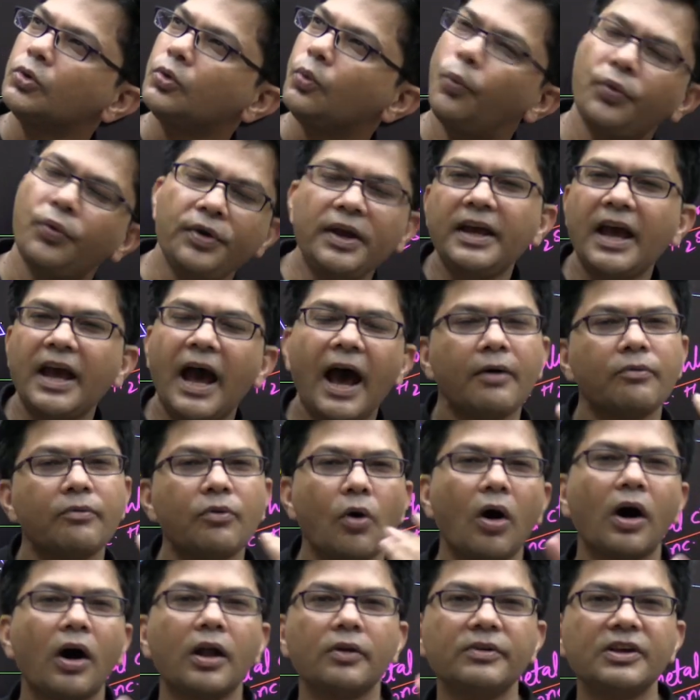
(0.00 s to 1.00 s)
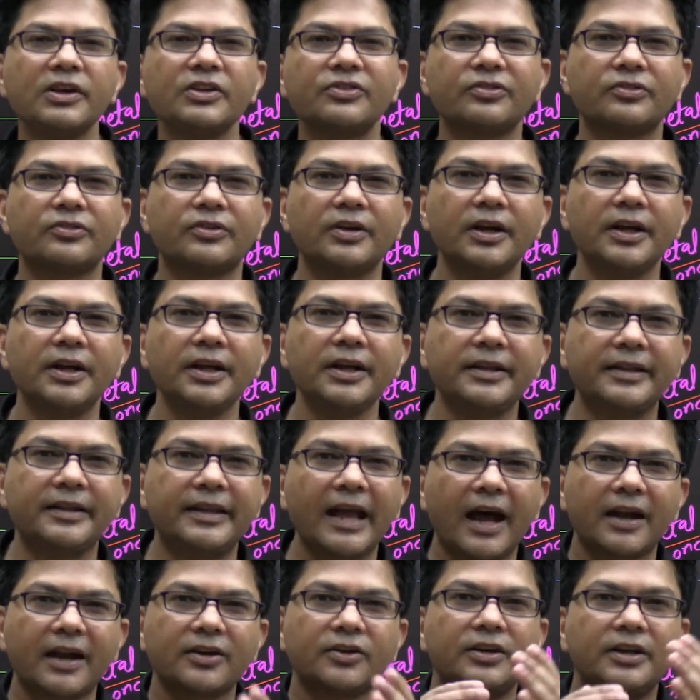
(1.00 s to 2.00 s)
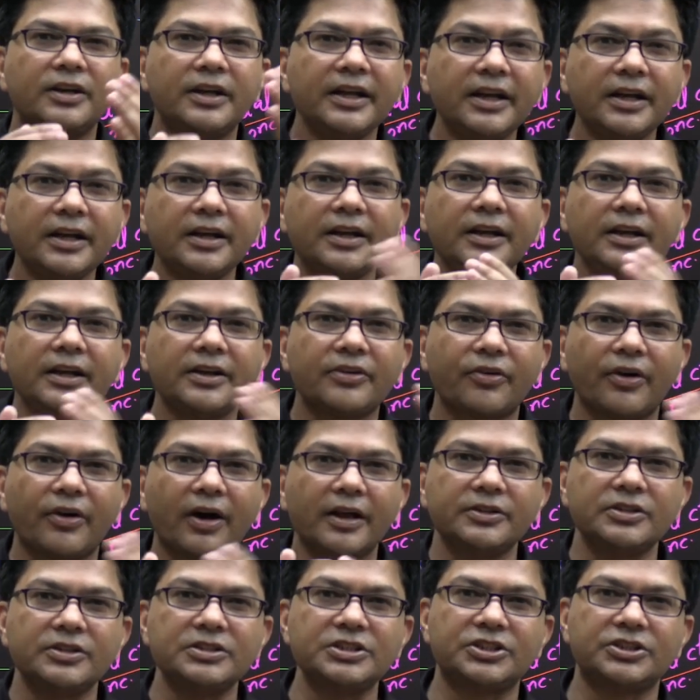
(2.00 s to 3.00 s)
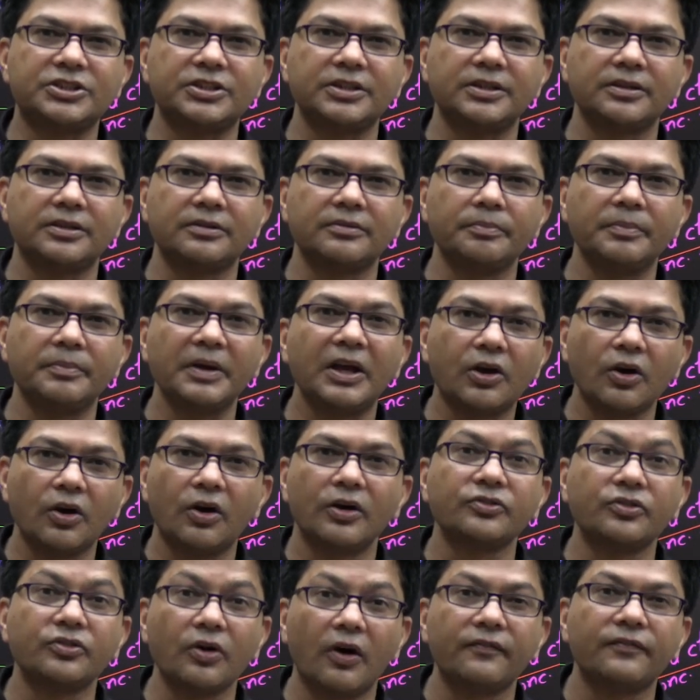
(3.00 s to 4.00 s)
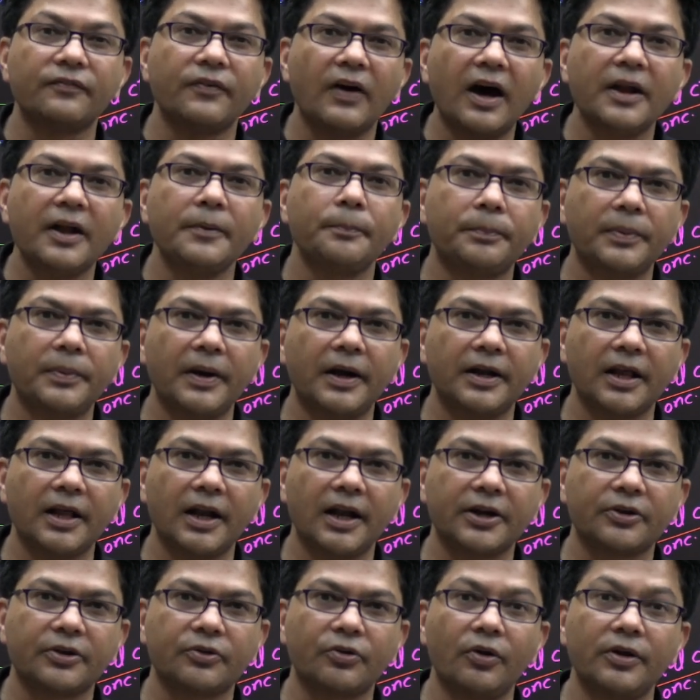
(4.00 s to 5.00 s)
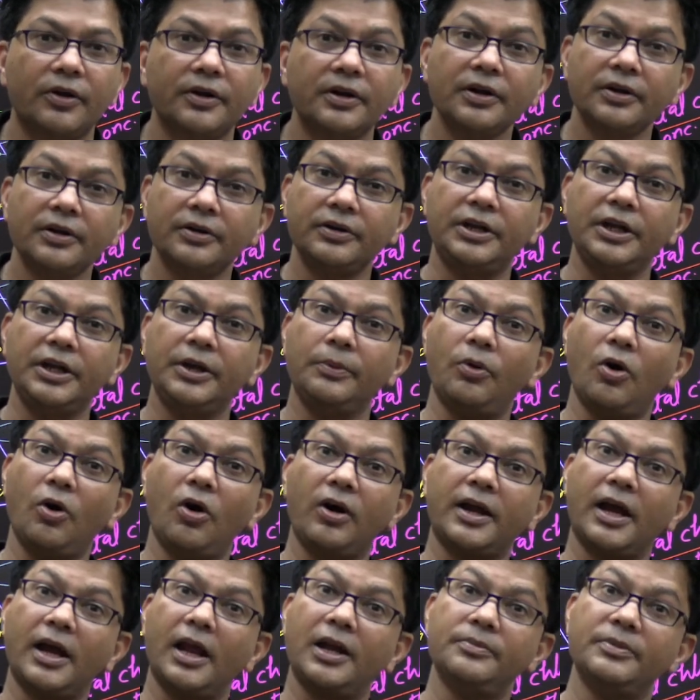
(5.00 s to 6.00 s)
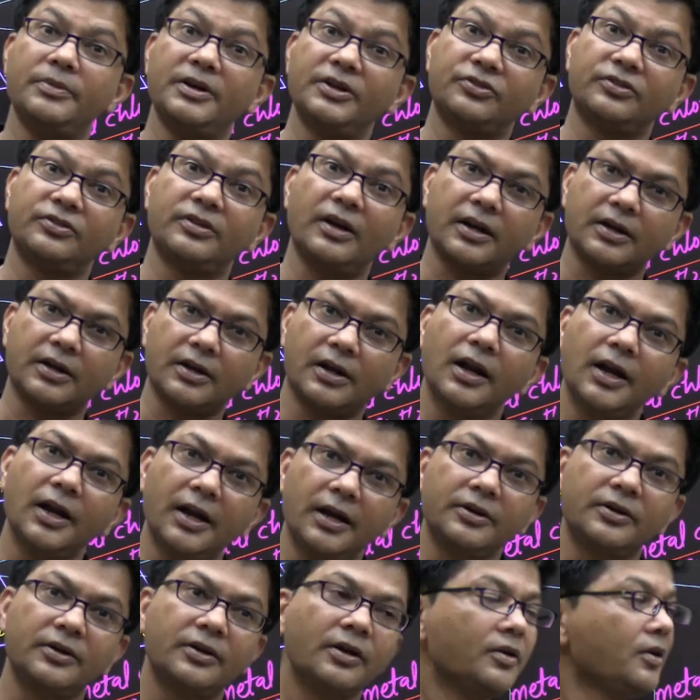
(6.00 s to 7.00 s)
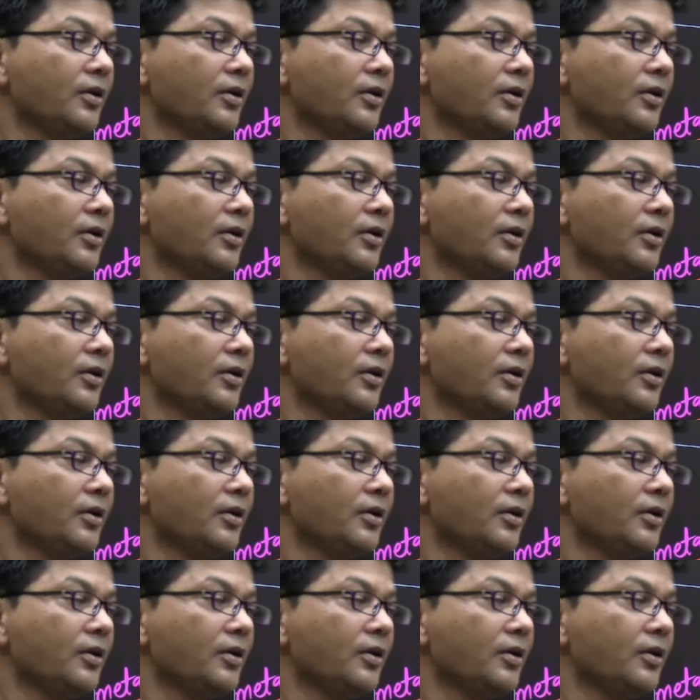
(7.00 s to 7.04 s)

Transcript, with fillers: We have always studied that DD transition. Because of unpaired electron, D block elements are colored.